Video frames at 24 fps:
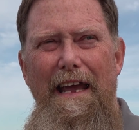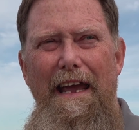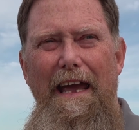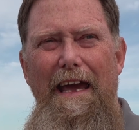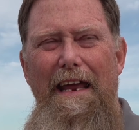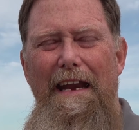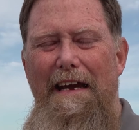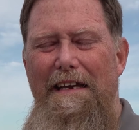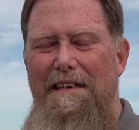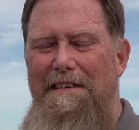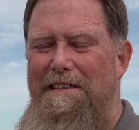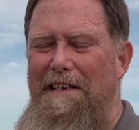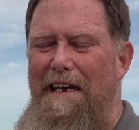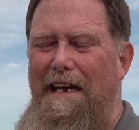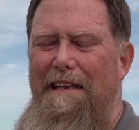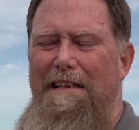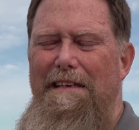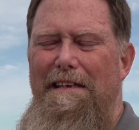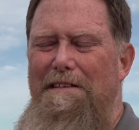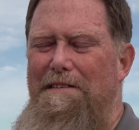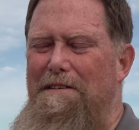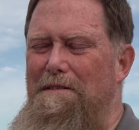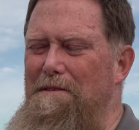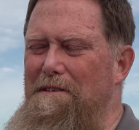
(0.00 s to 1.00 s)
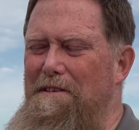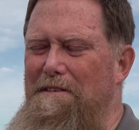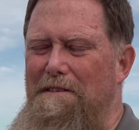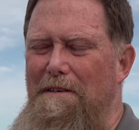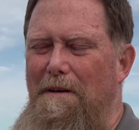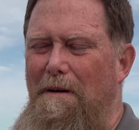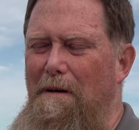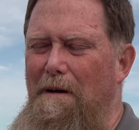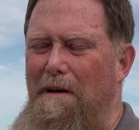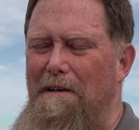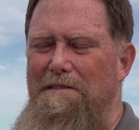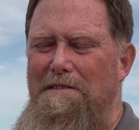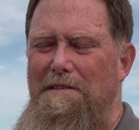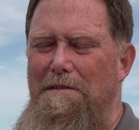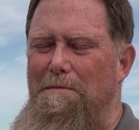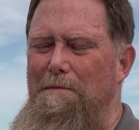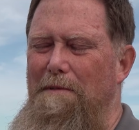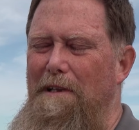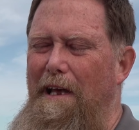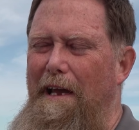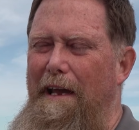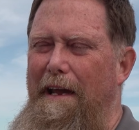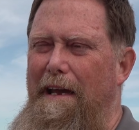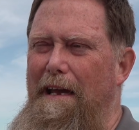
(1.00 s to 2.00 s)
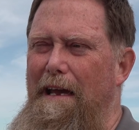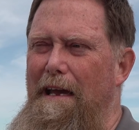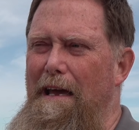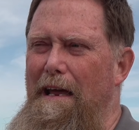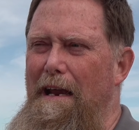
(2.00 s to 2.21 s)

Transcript: And I said, this was awesome, like